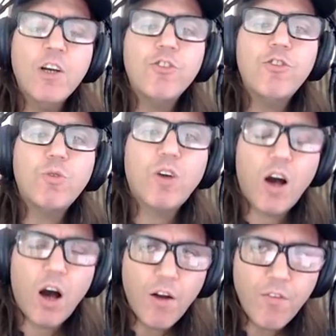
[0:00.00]
to
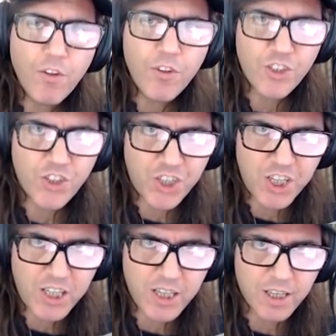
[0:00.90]
cover the
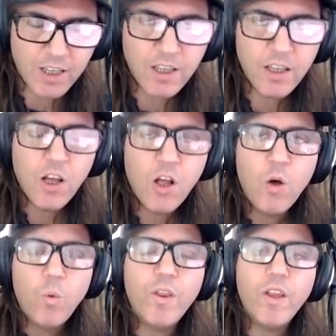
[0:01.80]
cheating
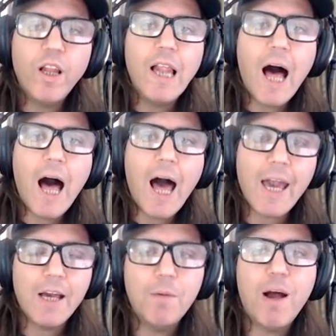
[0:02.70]
with a
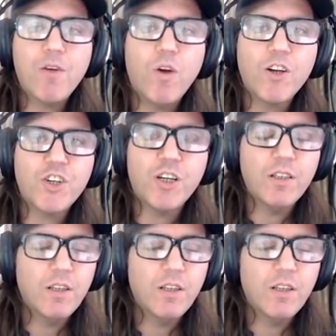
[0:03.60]
lie about Russia.